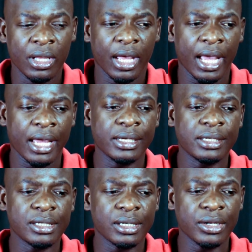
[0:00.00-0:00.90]

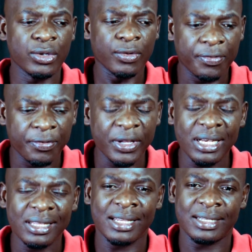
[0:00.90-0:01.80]
and you
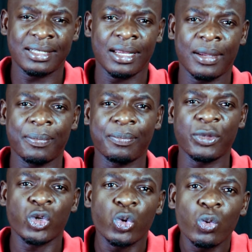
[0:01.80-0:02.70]
feel that
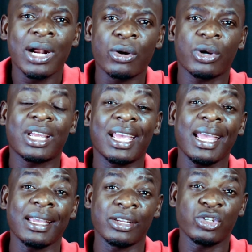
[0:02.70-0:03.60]
you are
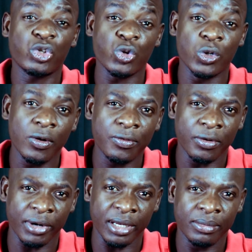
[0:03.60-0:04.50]
okay to go
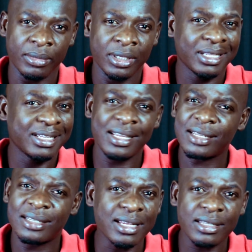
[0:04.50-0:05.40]
for it,
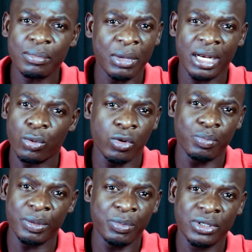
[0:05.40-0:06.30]
it doesn't matter what
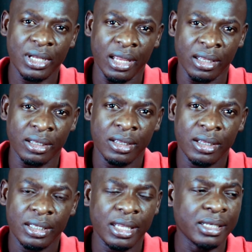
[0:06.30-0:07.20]
people say.
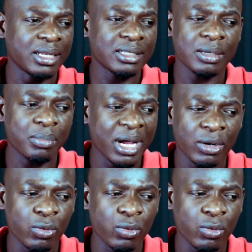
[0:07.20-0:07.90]
It doesn't matter